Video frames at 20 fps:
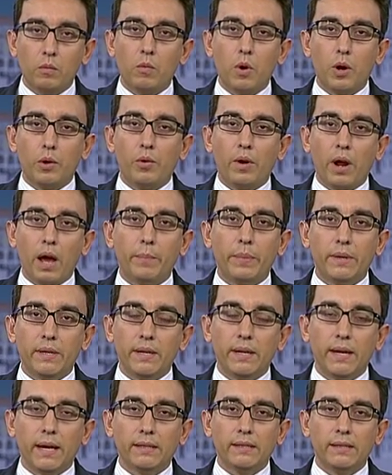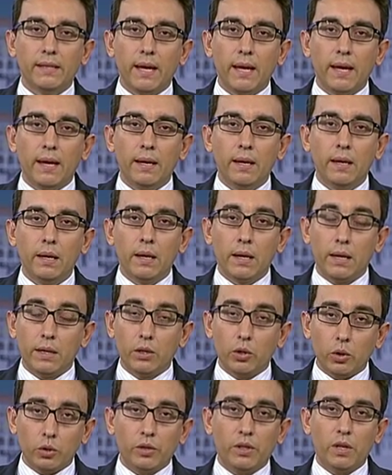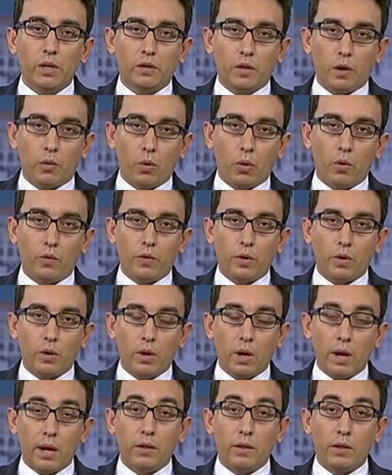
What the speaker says: what would happen the next day, and those days are over.